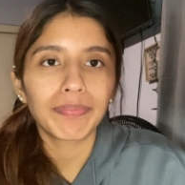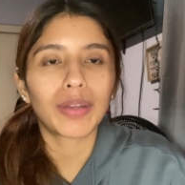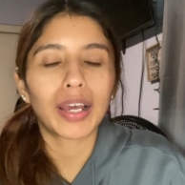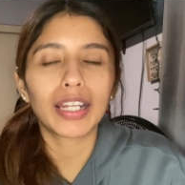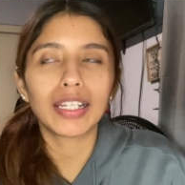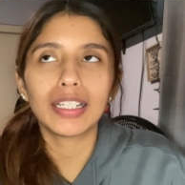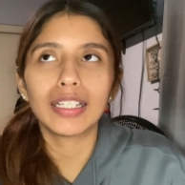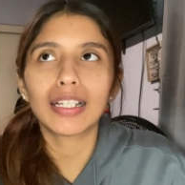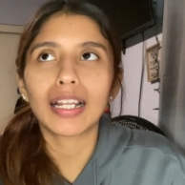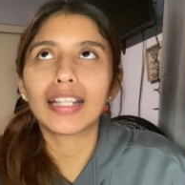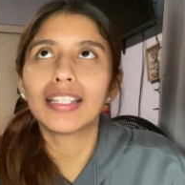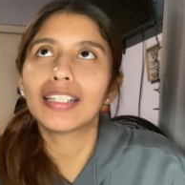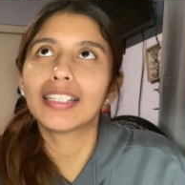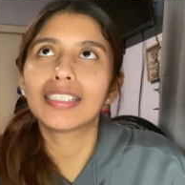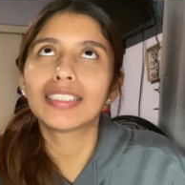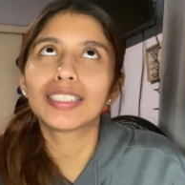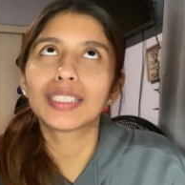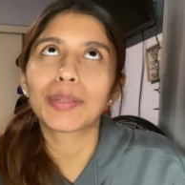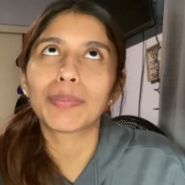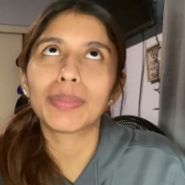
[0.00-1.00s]
I need, I
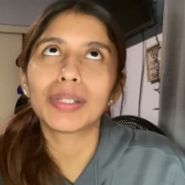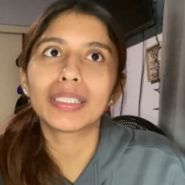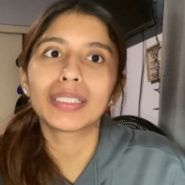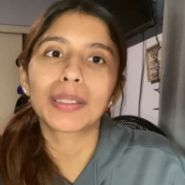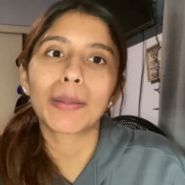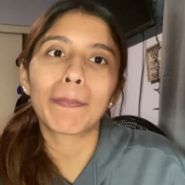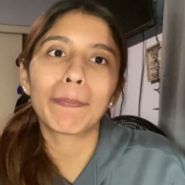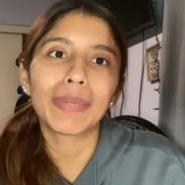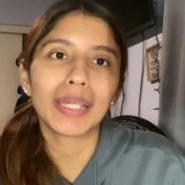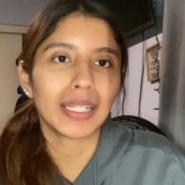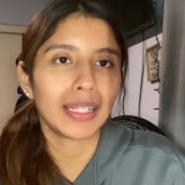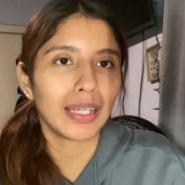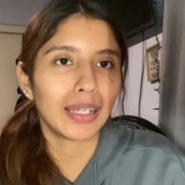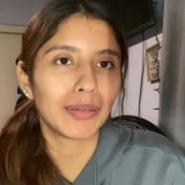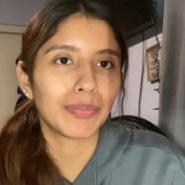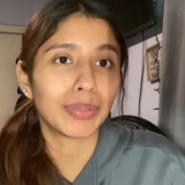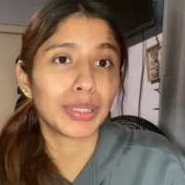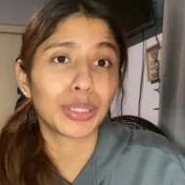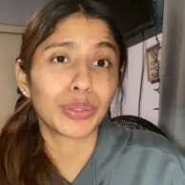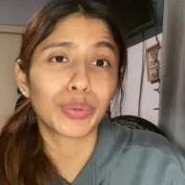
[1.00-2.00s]
need somebody's opinion,
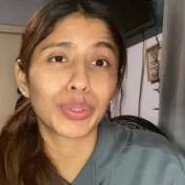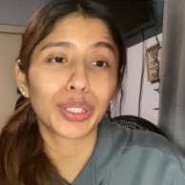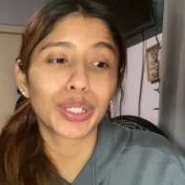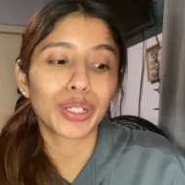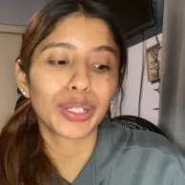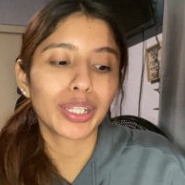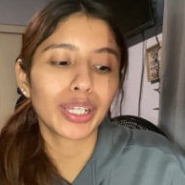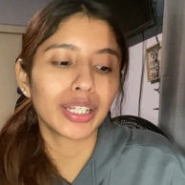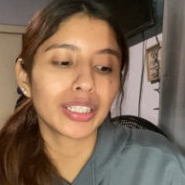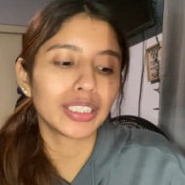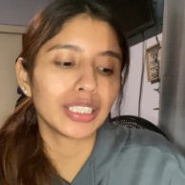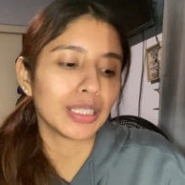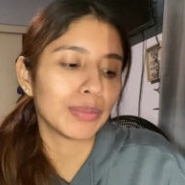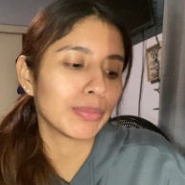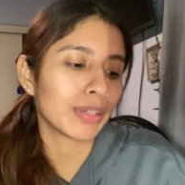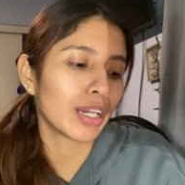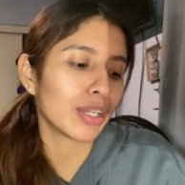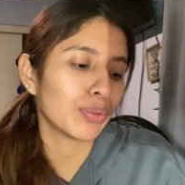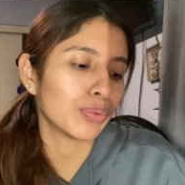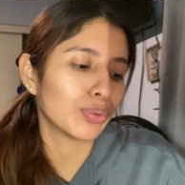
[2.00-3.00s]
but the worker there
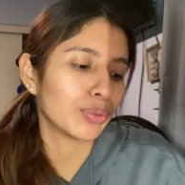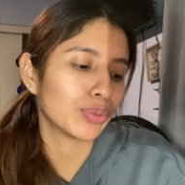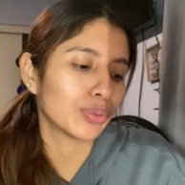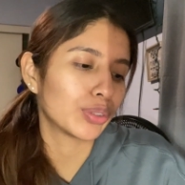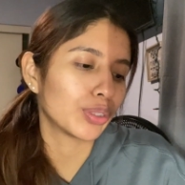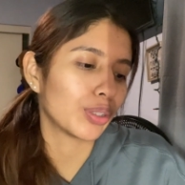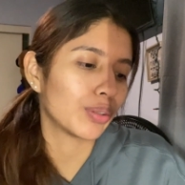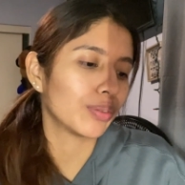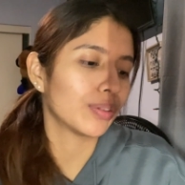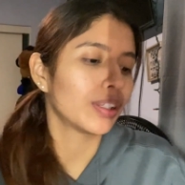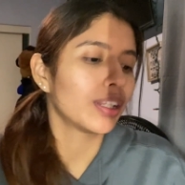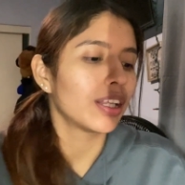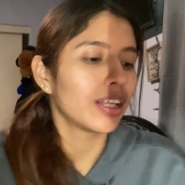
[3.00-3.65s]
seemed kind of rude, so